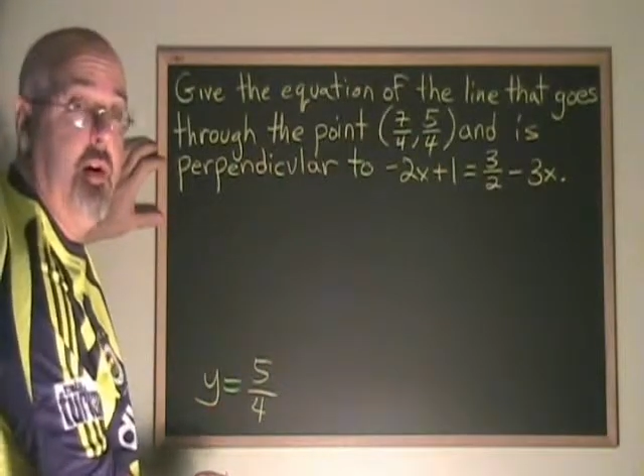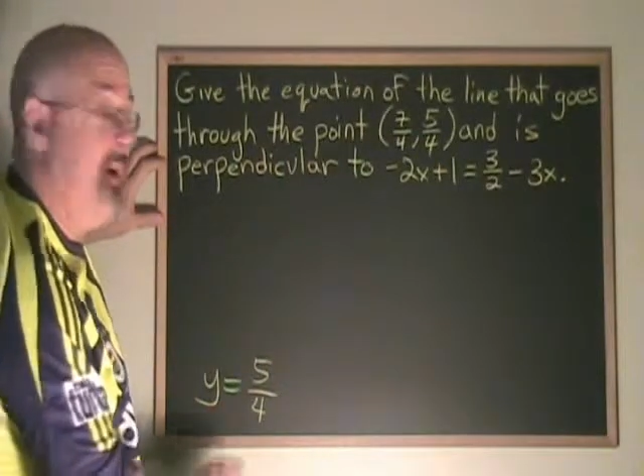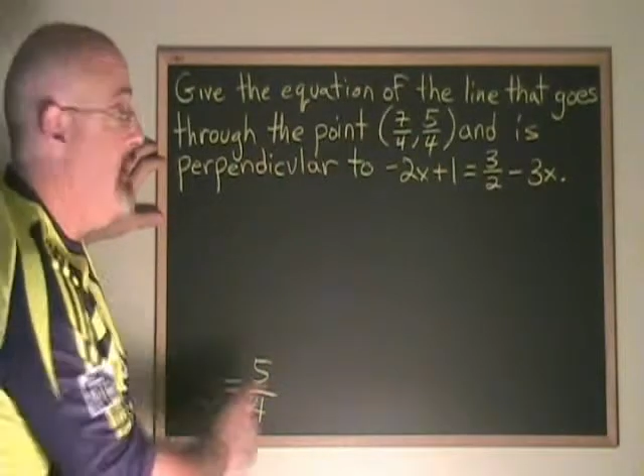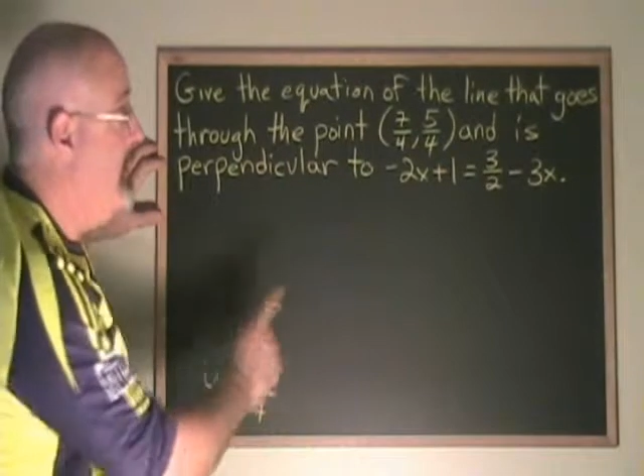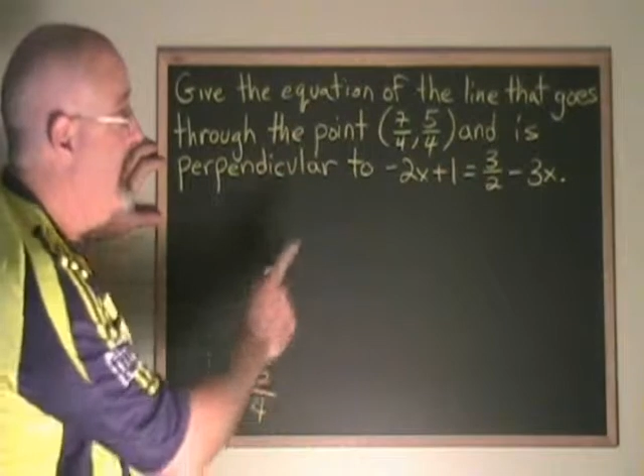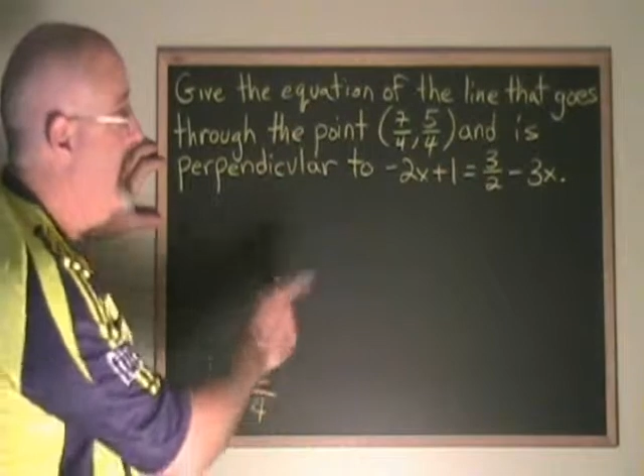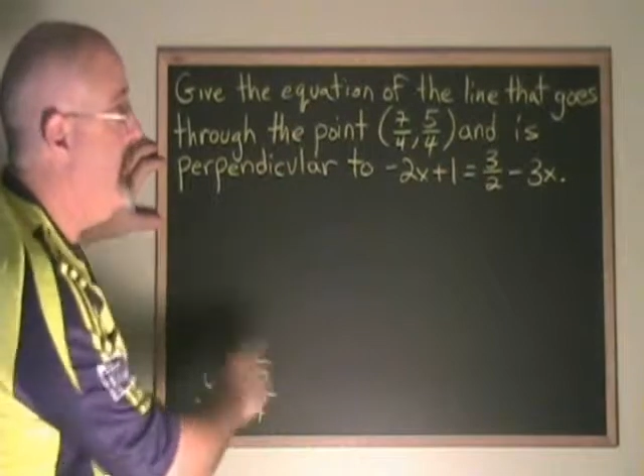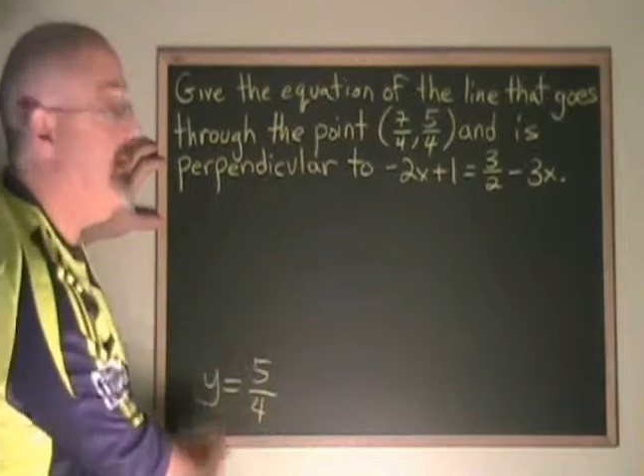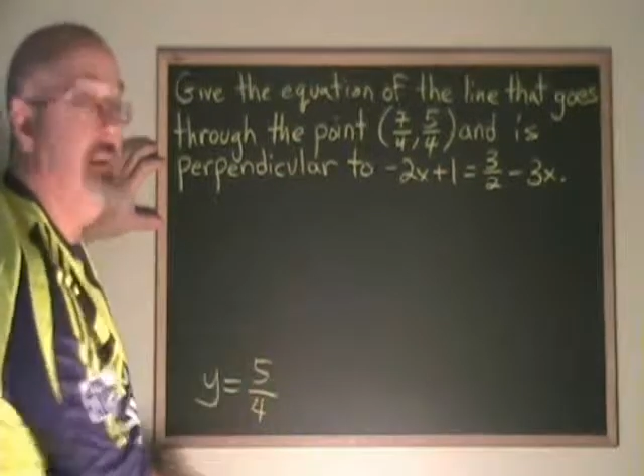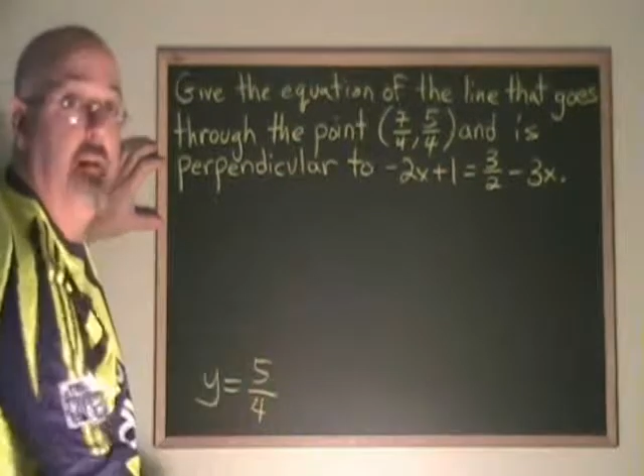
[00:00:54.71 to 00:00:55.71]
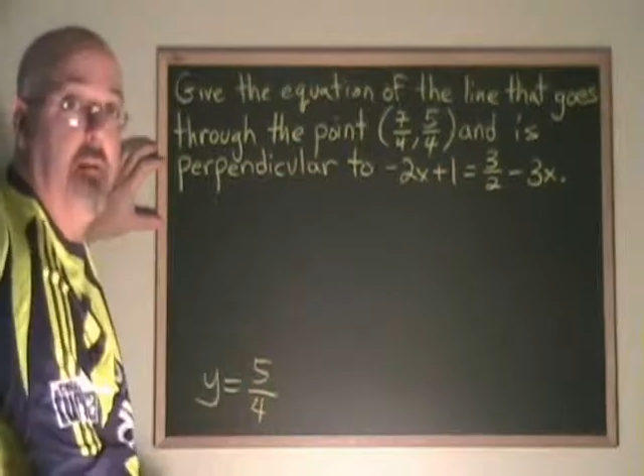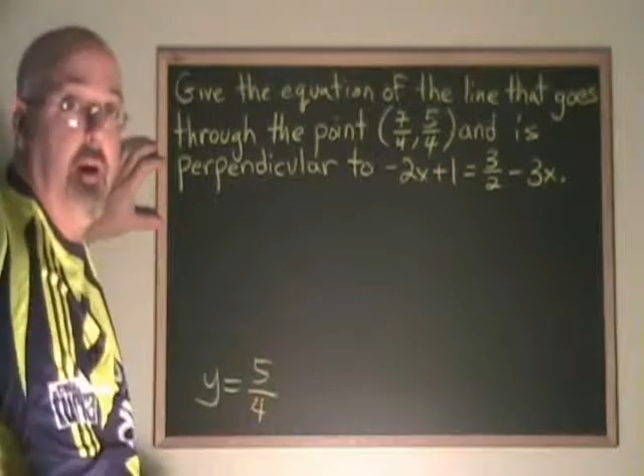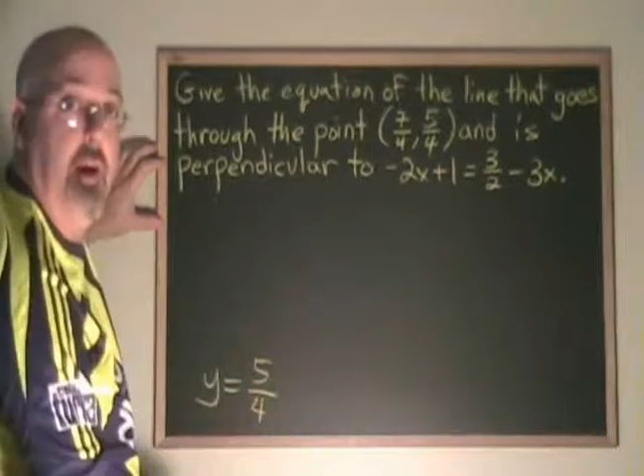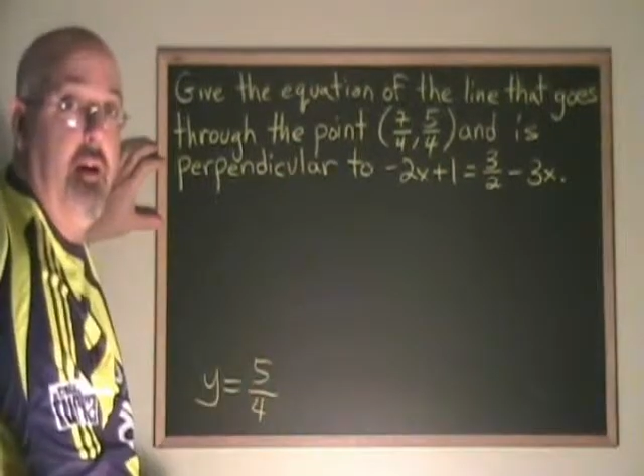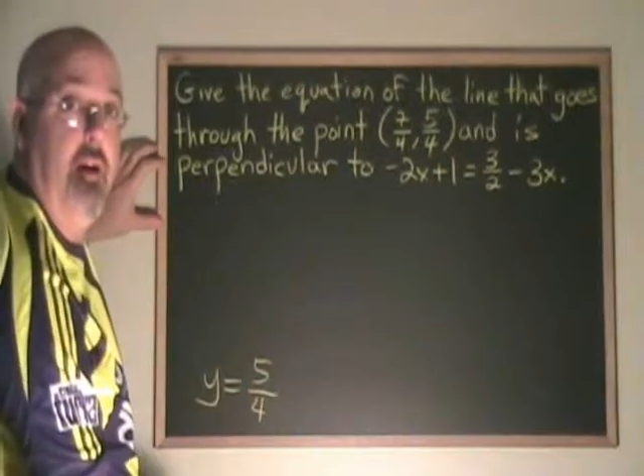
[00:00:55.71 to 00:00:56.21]
if I did it this way?
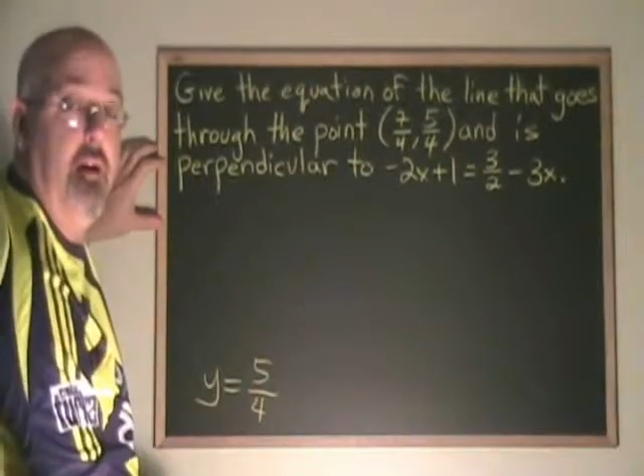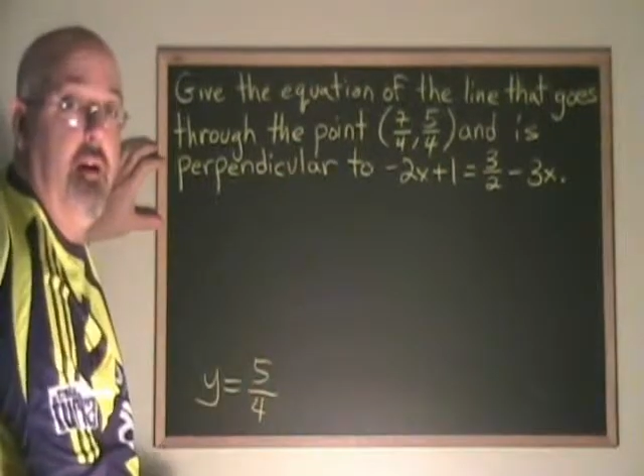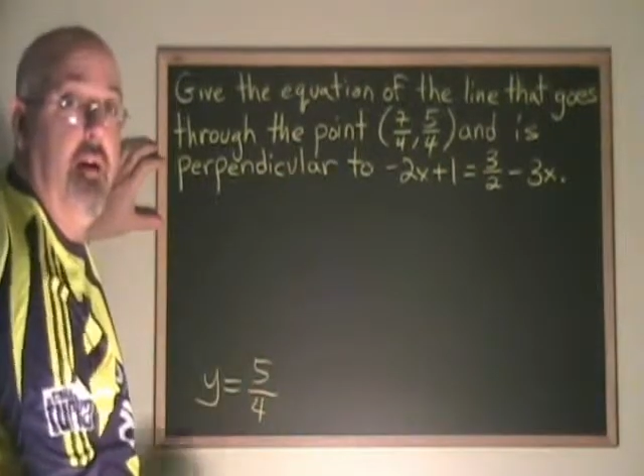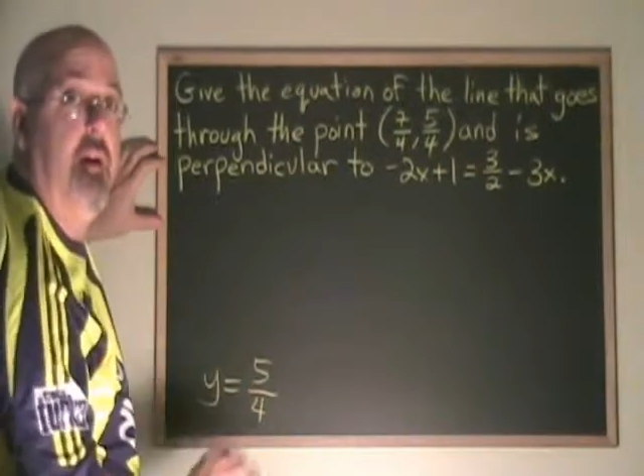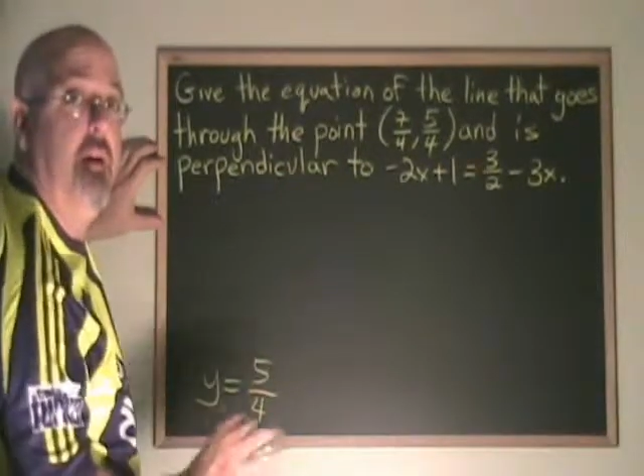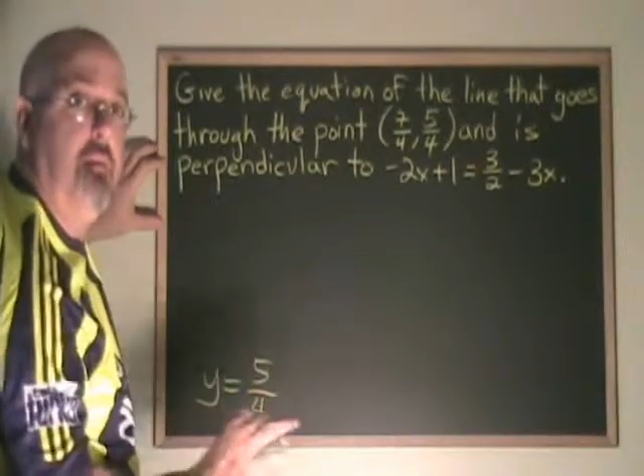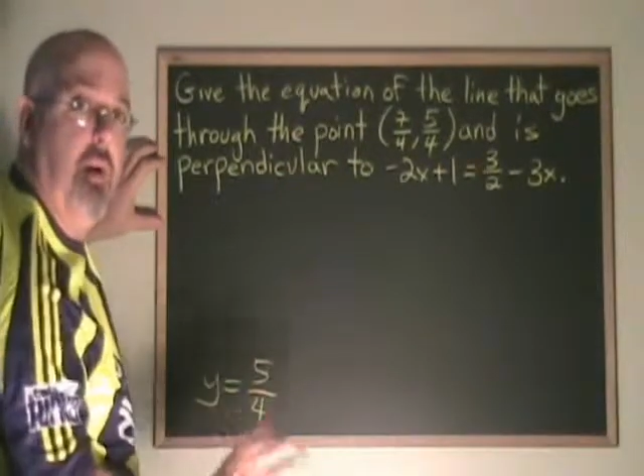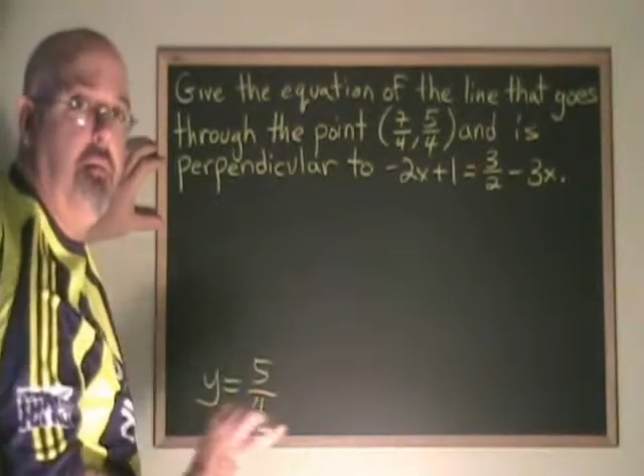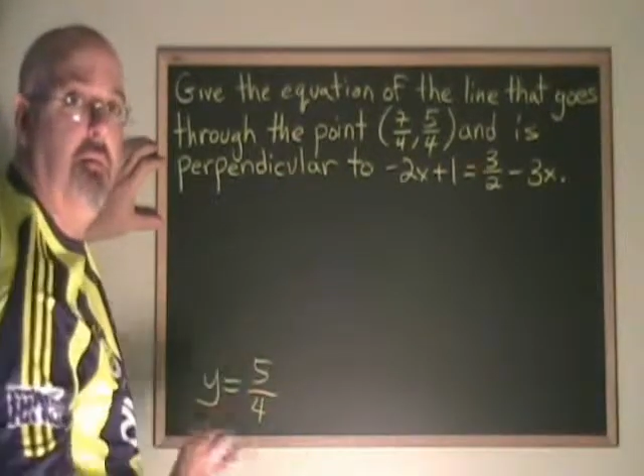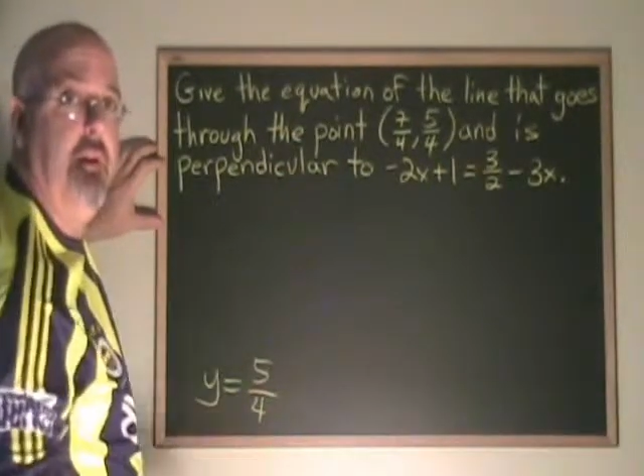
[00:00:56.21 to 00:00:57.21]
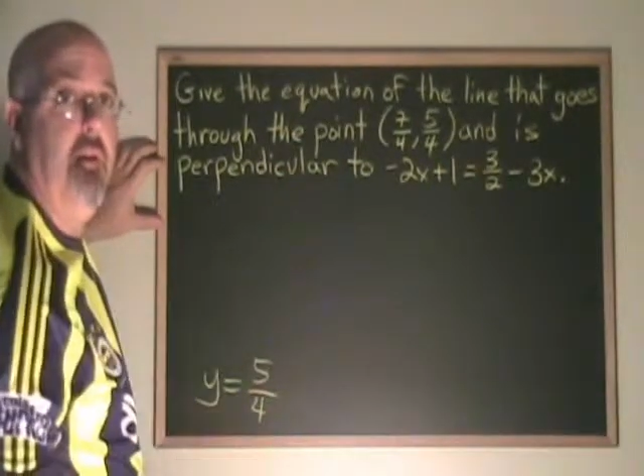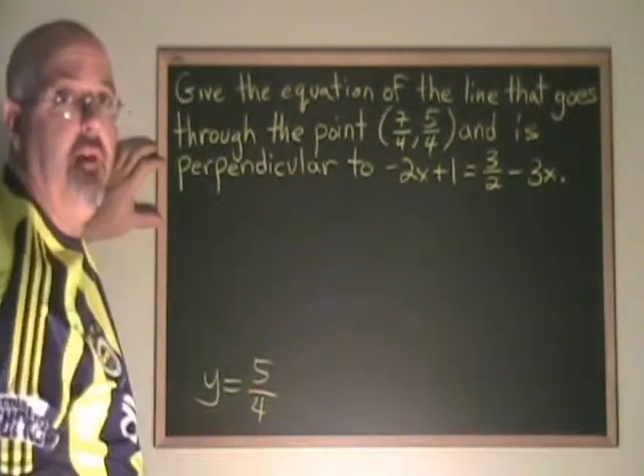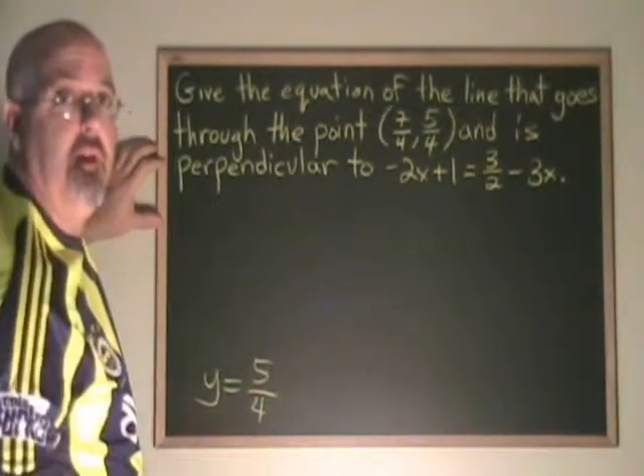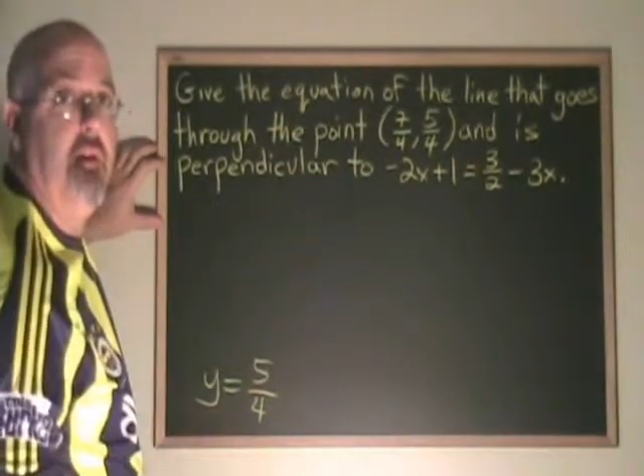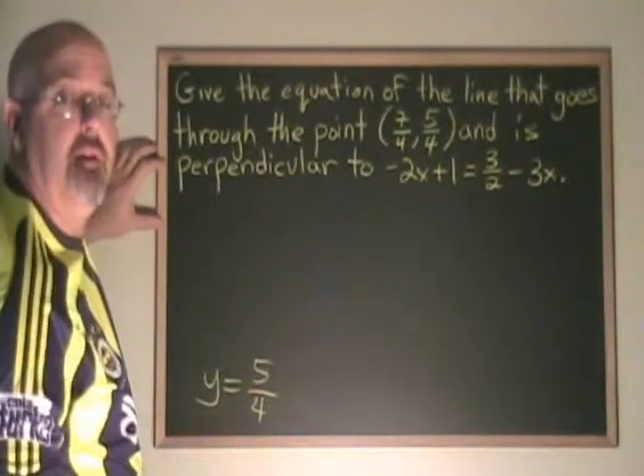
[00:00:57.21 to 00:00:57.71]
Probably
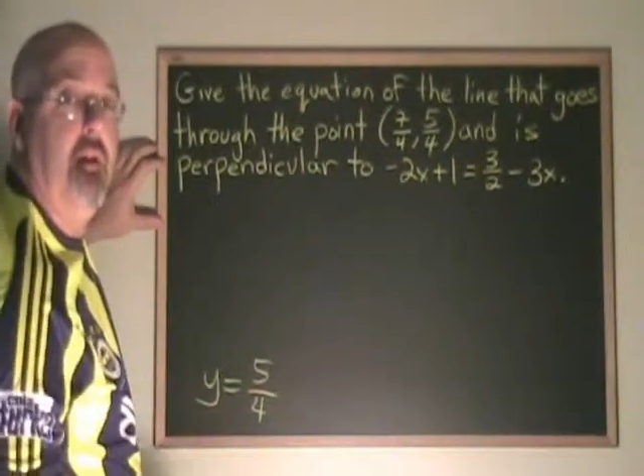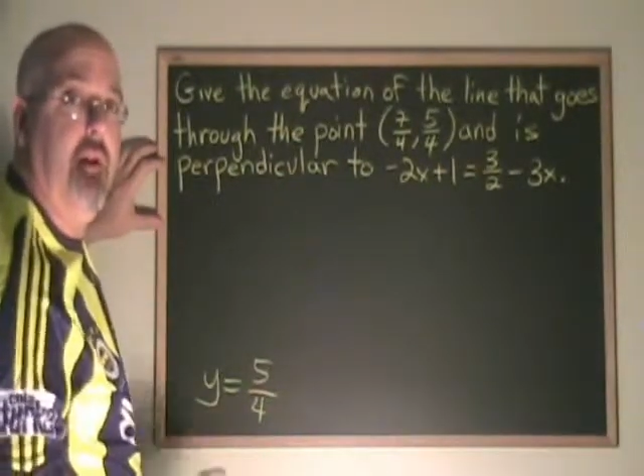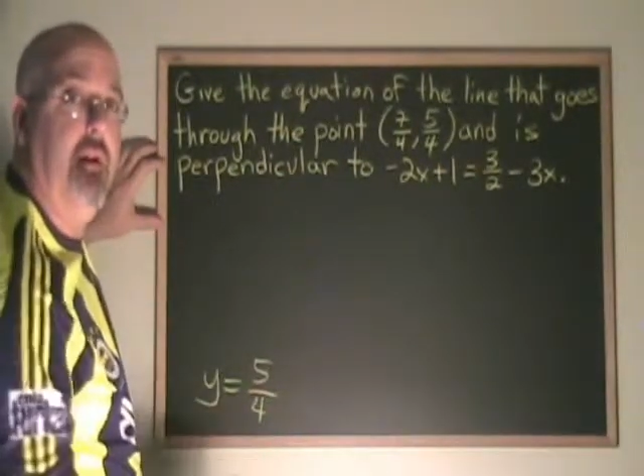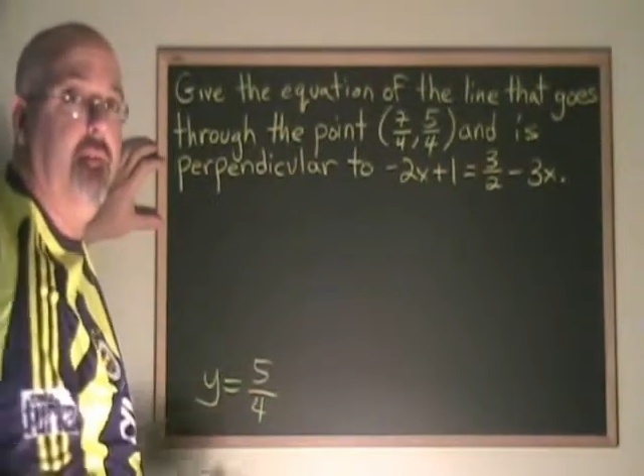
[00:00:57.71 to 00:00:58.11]
not. I have to